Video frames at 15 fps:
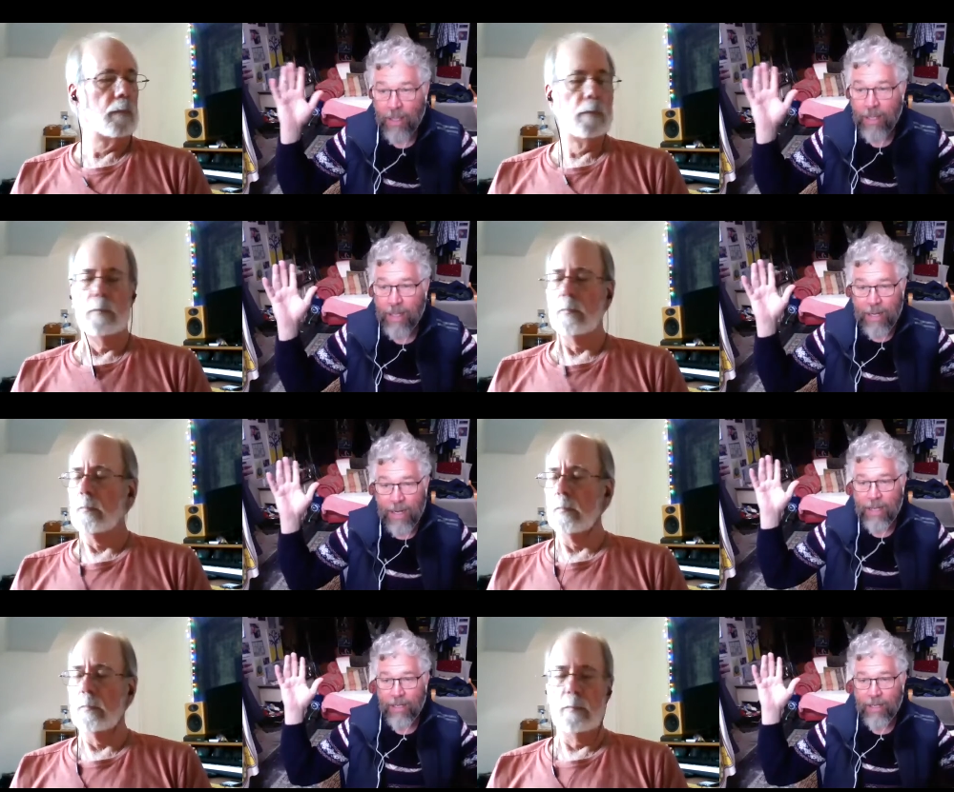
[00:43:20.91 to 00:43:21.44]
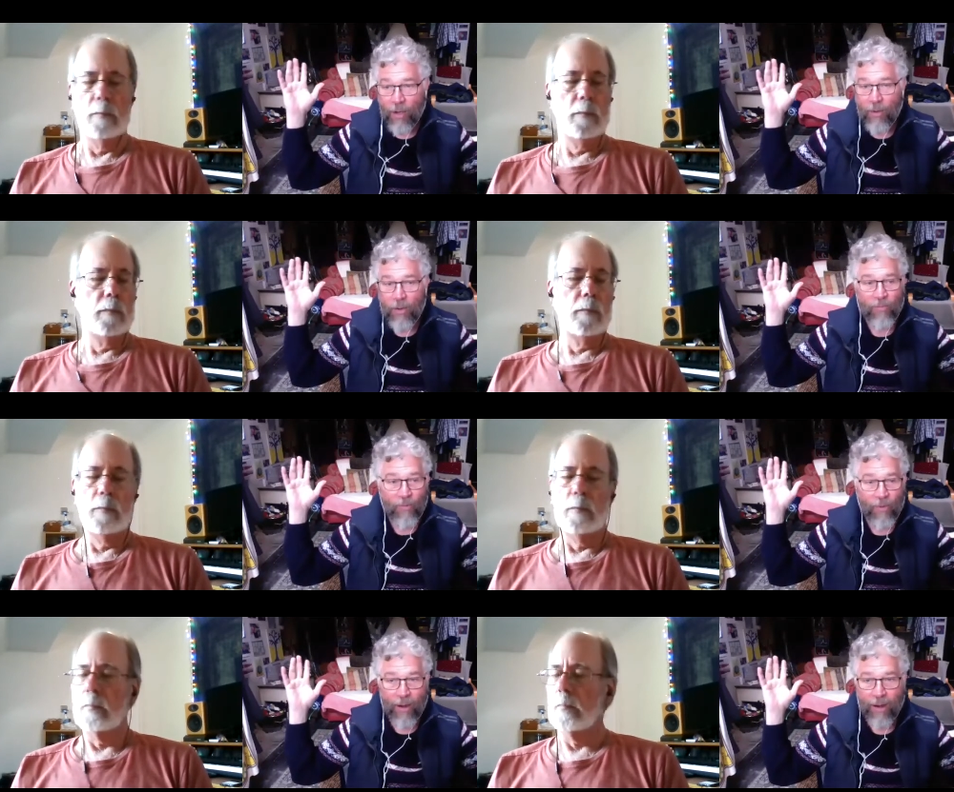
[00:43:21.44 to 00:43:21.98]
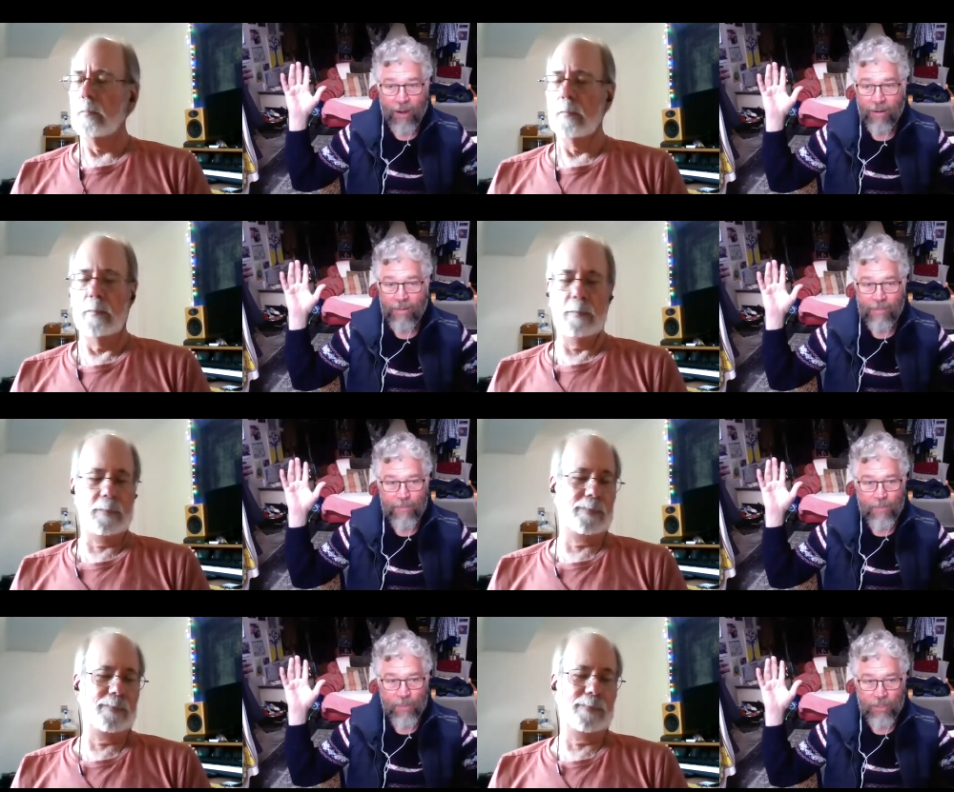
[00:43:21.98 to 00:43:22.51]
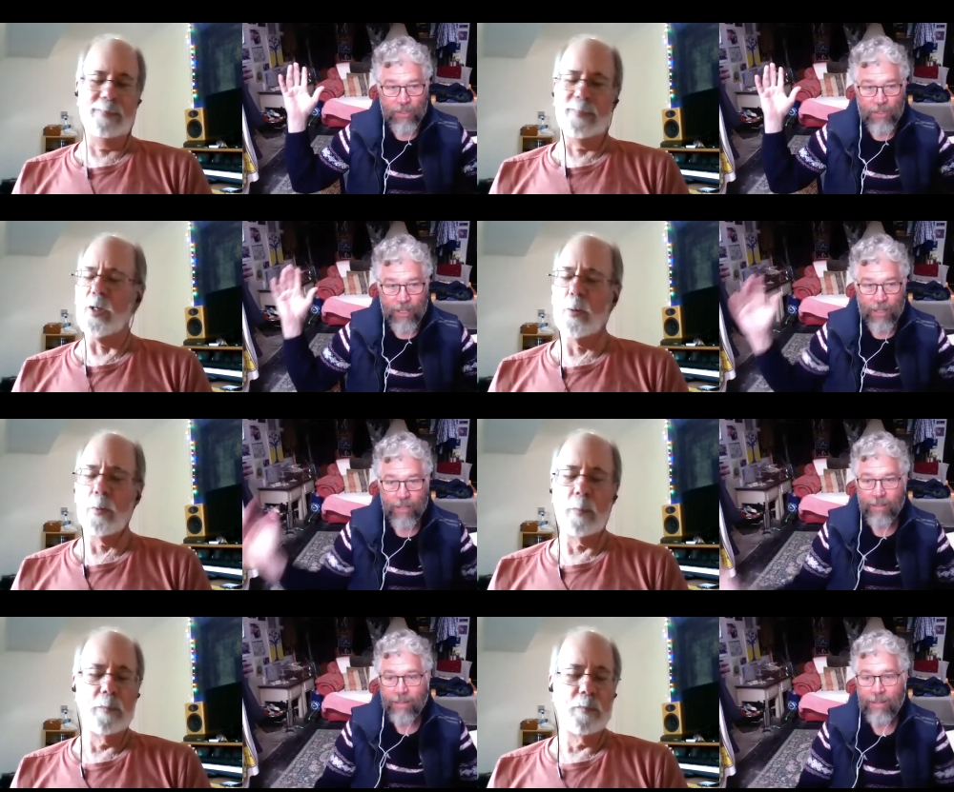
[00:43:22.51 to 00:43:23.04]
Speaker 1: it ain't going far you
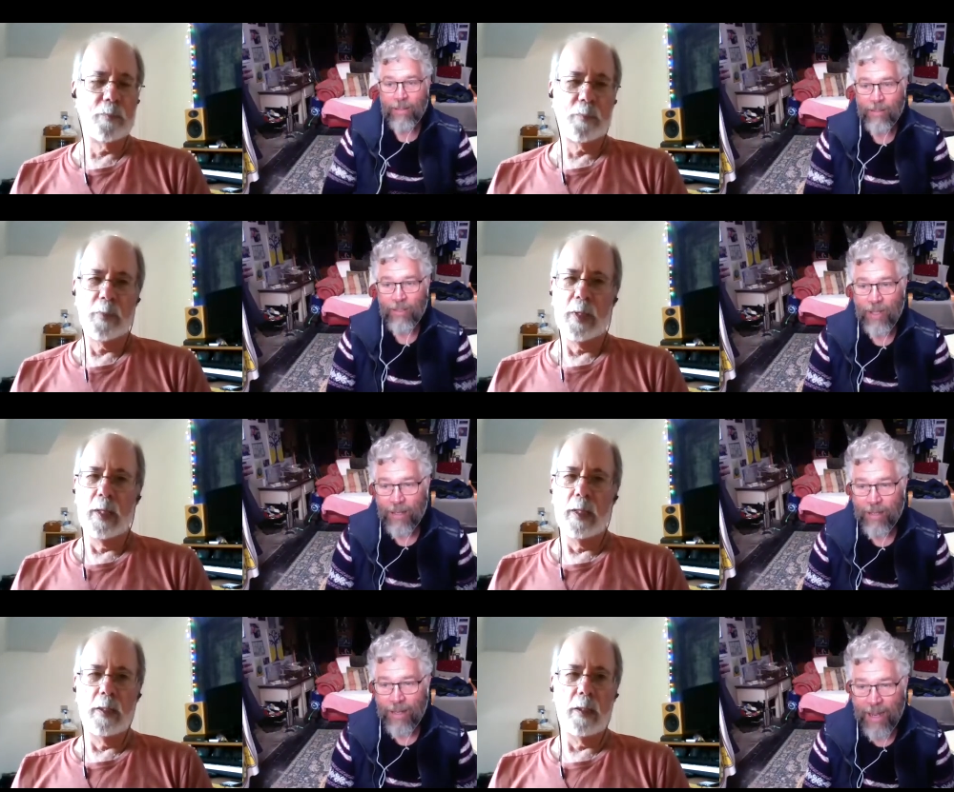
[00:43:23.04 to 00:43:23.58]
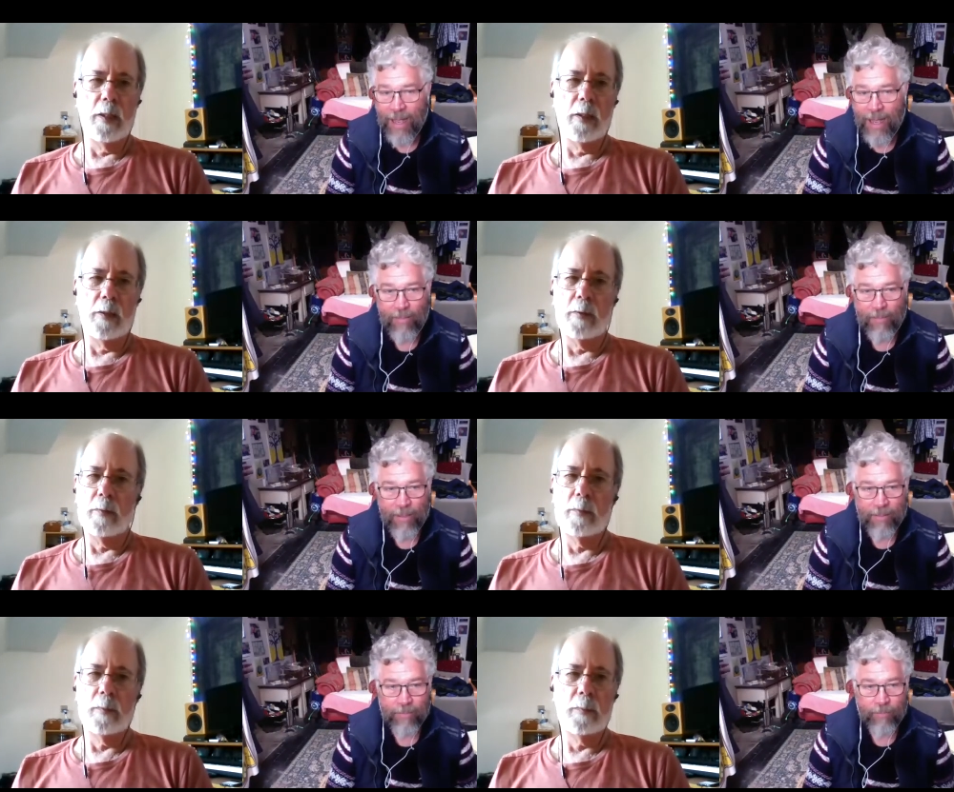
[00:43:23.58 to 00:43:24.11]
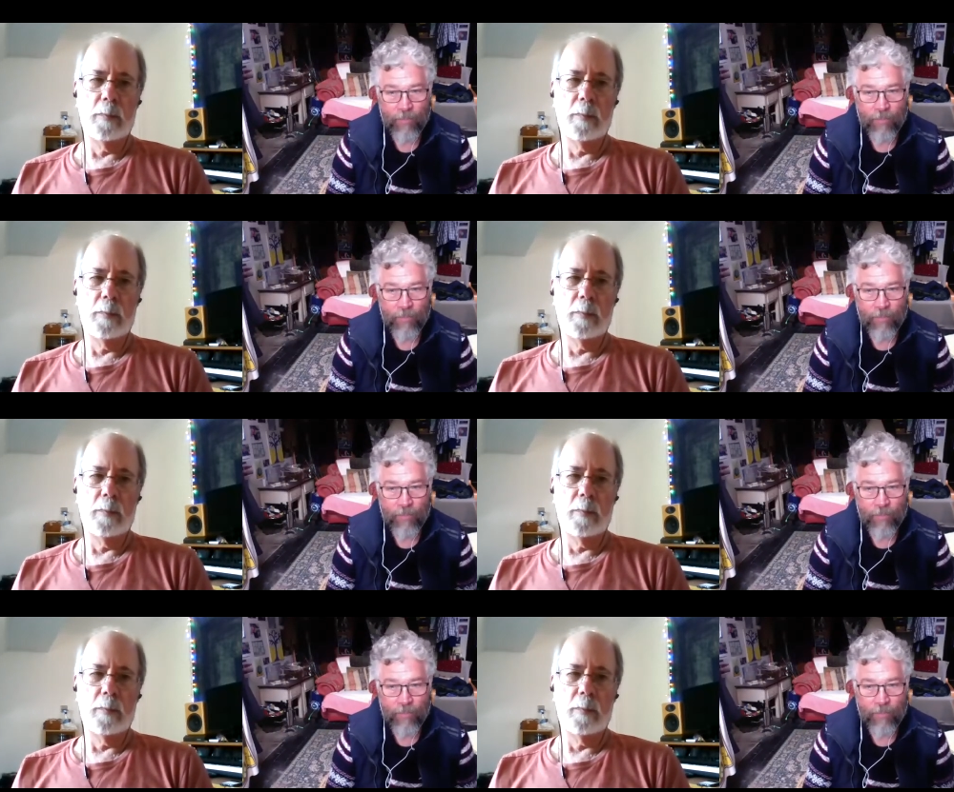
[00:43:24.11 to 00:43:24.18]
see it's not going to happen